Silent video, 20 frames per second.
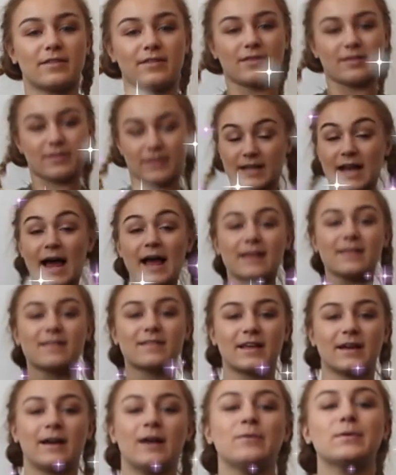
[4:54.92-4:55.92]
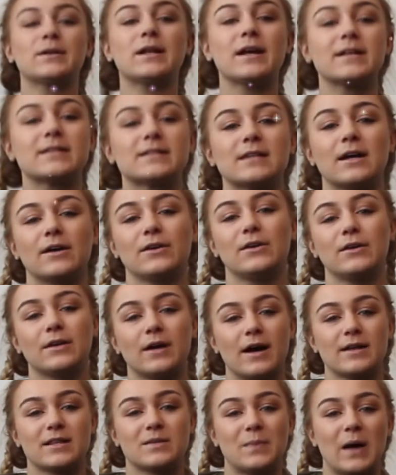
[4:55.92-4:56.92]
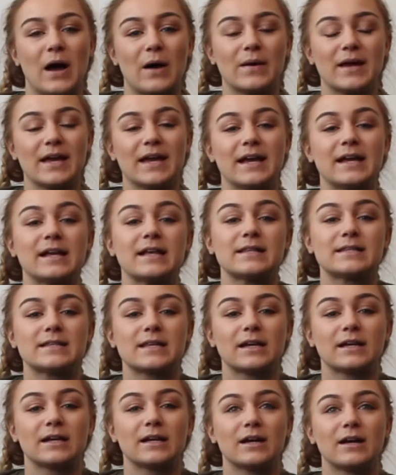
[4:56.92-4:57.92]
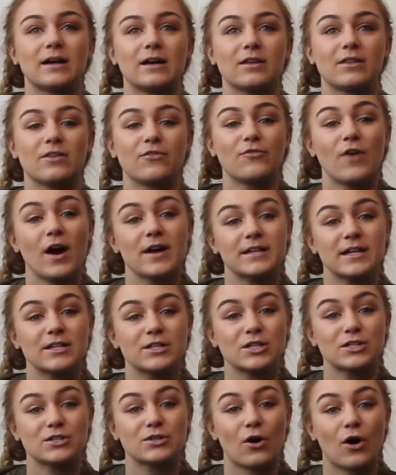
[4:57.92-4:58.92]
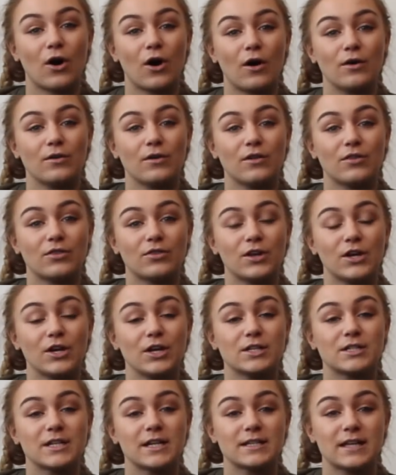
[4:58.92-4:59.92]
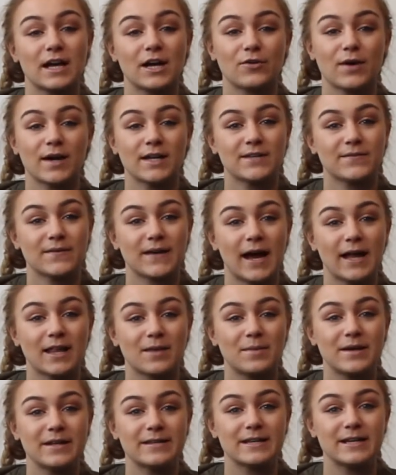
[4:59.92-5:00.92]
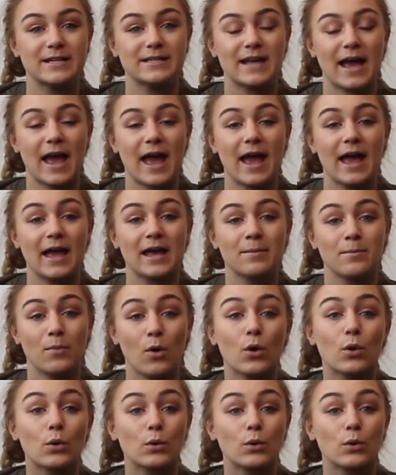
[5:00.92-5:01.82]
The last thing I would like to tell you guys about is the Friday just gone, third years at Creative Academy did a mock